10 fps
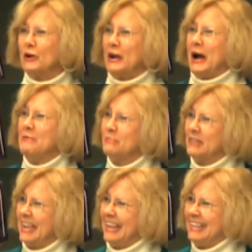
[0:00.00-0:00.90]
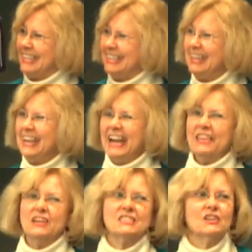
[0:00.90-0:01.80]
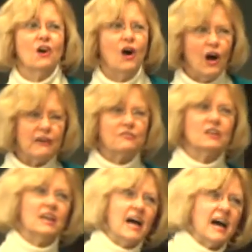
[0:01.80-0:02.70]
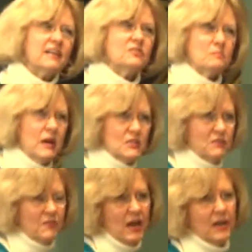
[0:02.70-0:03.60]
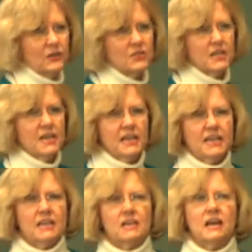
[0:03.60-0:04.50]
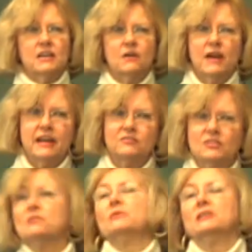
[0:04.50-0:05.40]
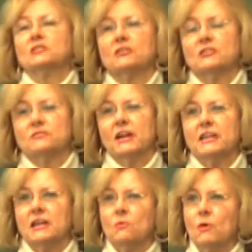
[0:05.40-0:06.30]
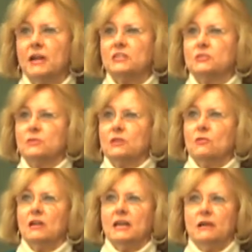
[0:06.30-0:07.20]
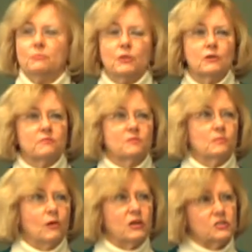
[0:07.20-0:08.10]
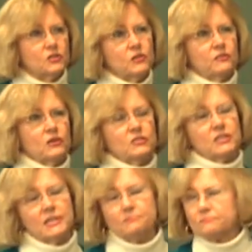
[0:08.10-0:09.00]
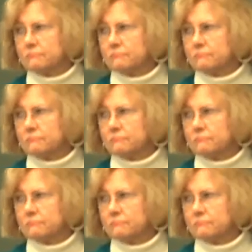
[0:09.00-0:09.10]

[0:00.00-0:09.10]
complicated, and there's an awful lot of specifiers. And I know I have two interns right now. One is doing an online program from Boston University.